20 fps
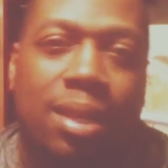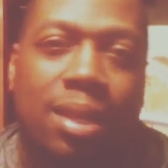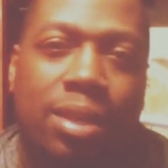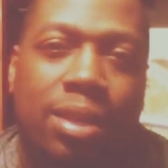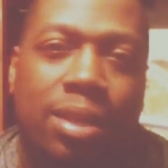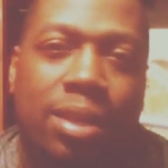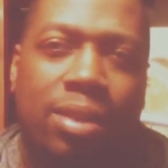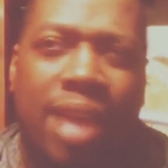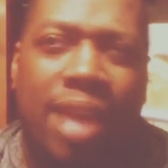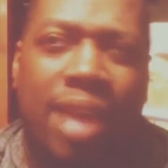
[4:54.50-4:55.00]

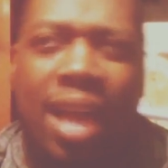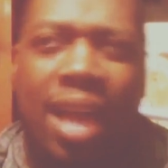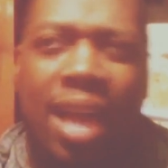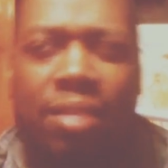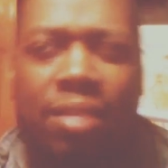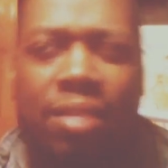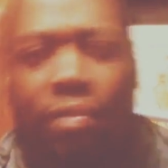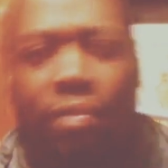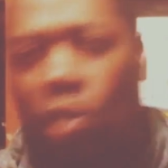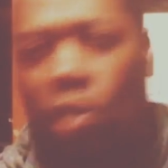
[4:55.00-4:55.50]
they
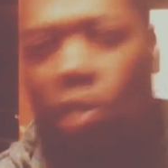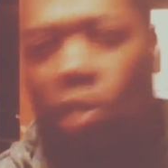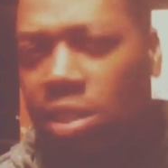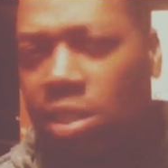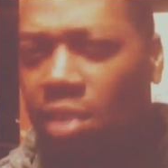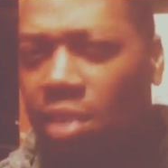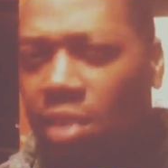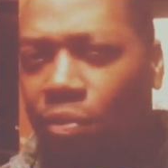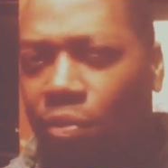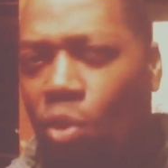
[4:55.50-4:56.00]
had the
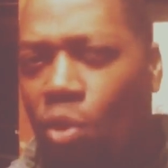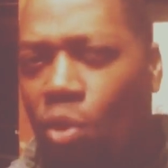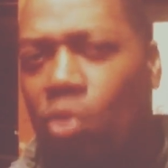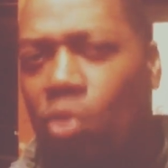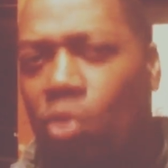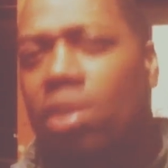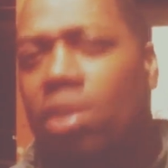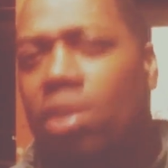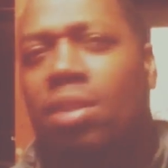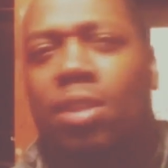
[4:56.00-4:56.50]
voices
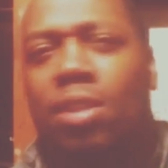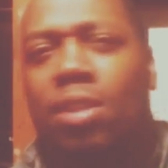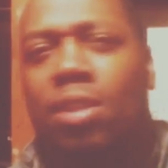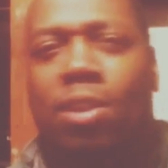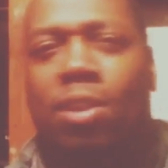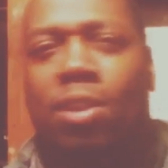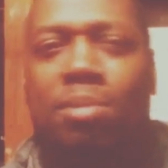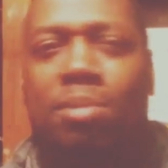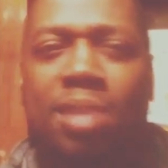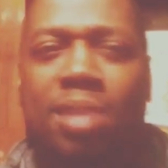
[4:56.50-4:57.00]
for it. You
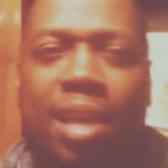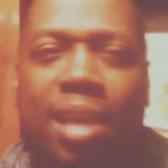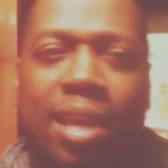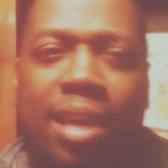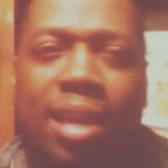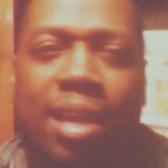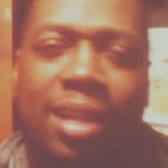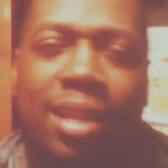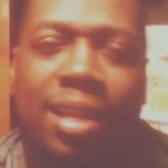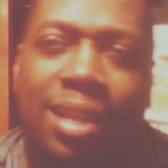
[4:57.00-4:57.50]
know what I'm
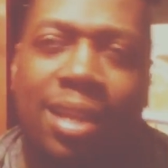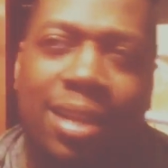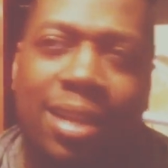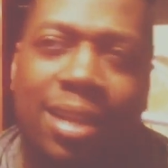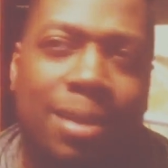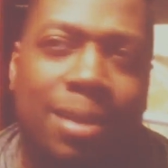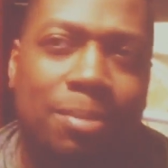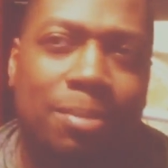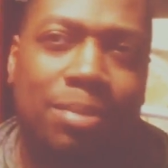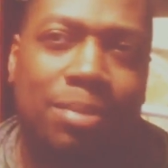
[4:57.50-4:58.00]
saying? And
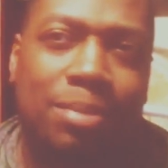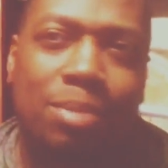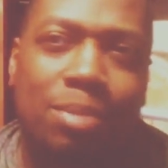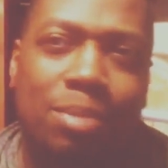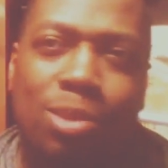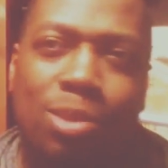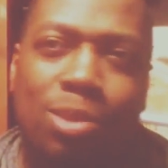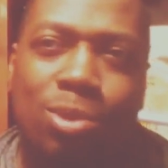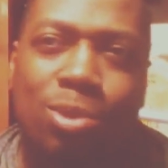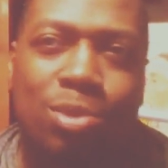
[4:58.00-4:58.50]

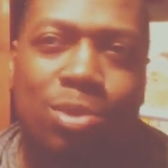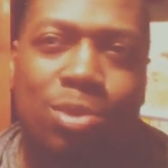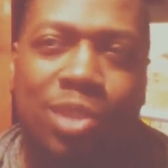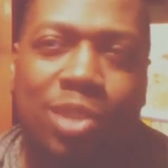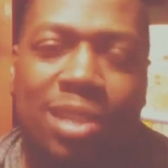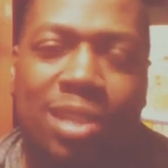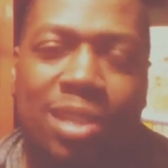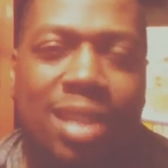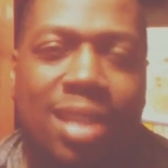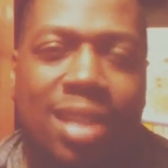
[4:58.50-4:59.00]
them dudes was
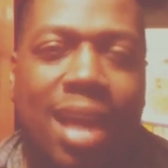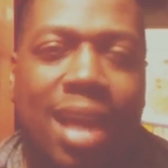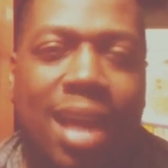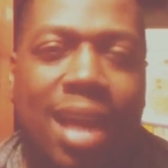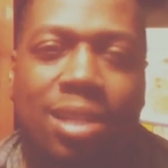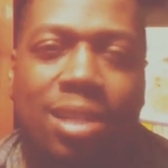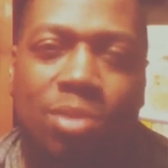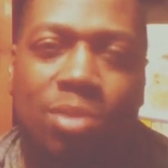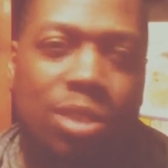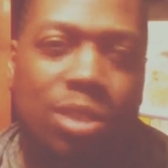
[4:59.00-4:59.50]
just
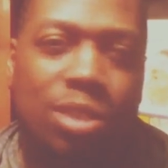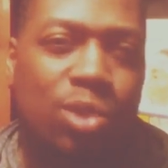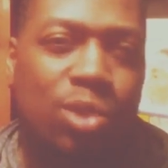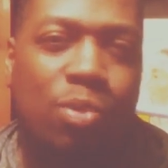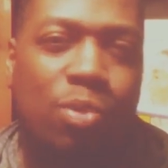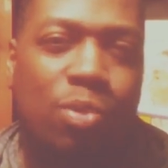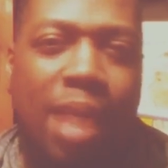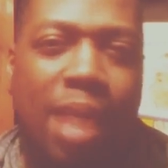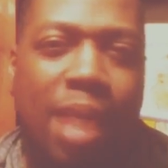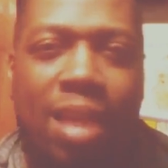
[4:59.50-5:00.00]
nice. It was just
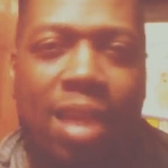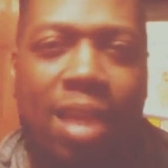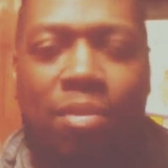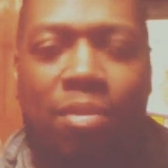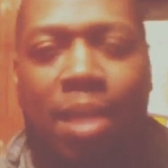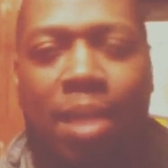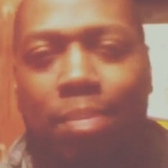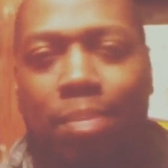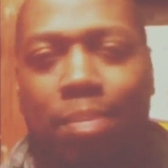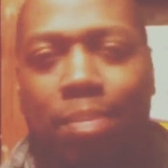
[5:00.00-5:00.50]
too bad
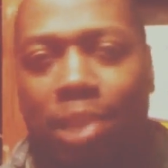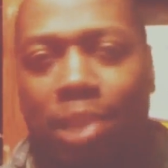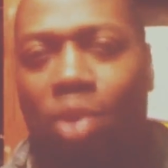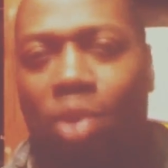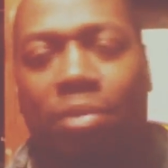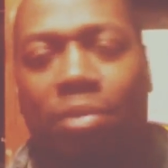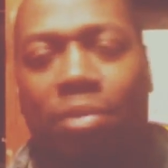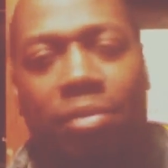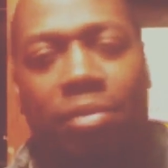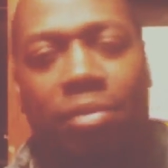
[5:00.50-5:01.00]
everybody bit
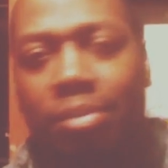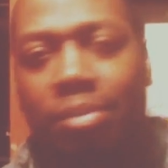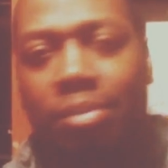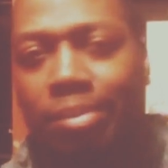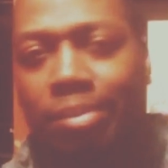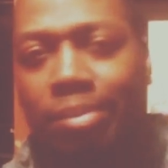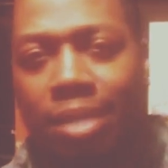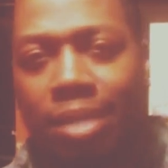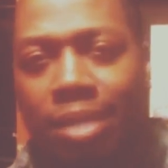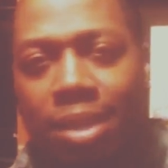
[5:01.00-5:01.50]
off of them.
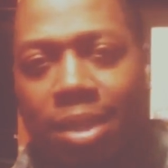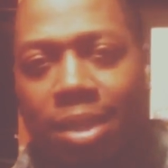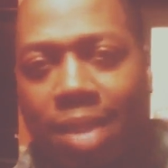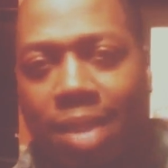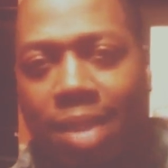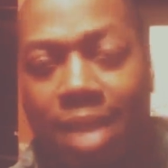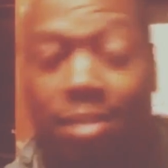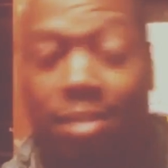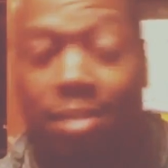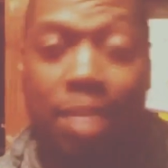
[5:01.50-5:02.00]

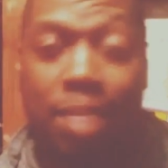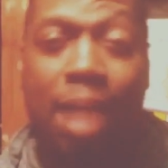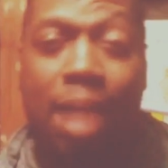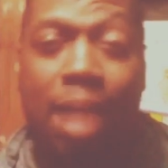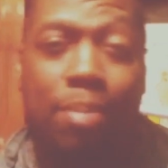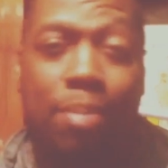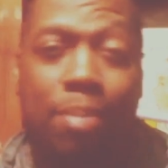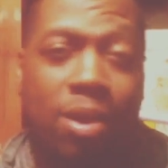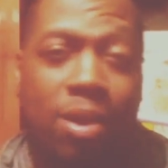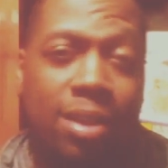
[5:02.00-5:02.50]
That's the
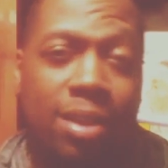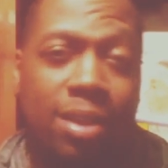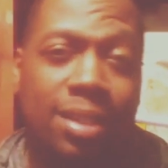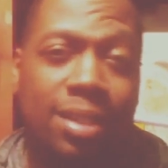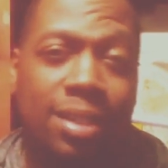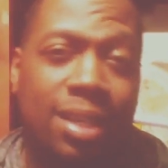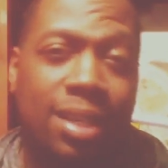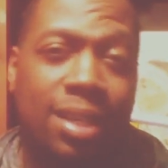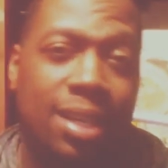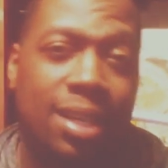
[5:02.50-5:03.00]
bad part.
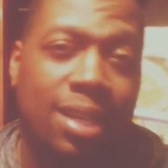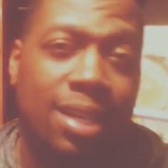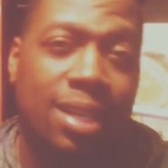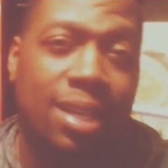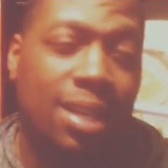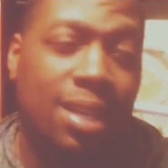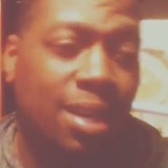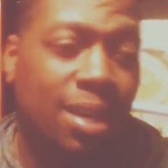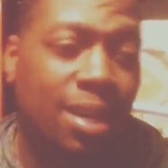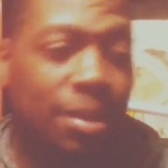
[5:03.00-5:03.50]

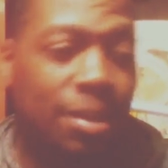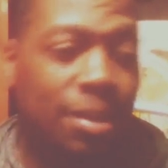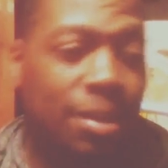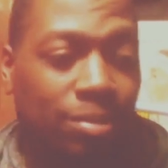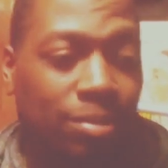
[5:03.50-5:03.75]
to